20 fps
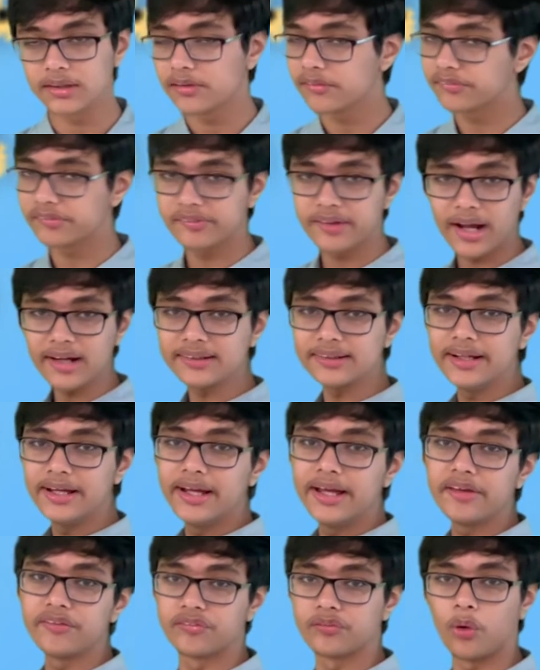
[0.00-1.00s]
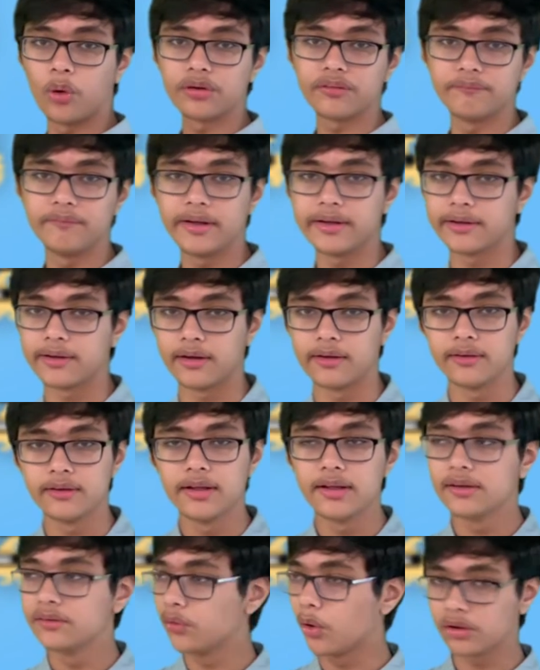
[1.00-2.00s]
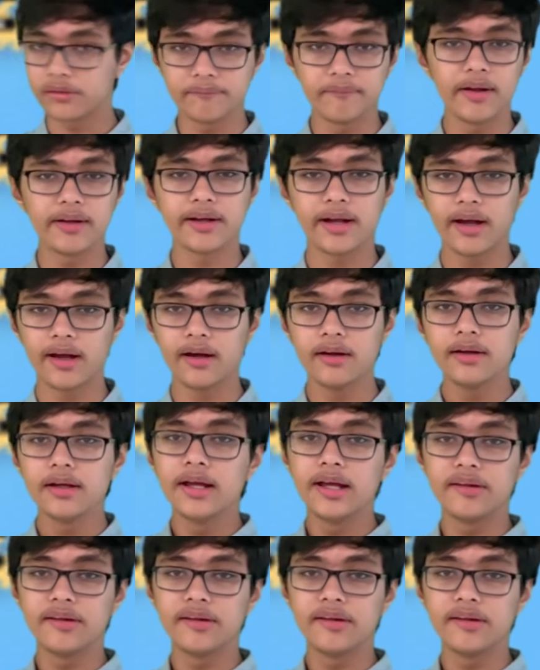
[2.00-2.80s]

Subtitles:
So that is North America. North America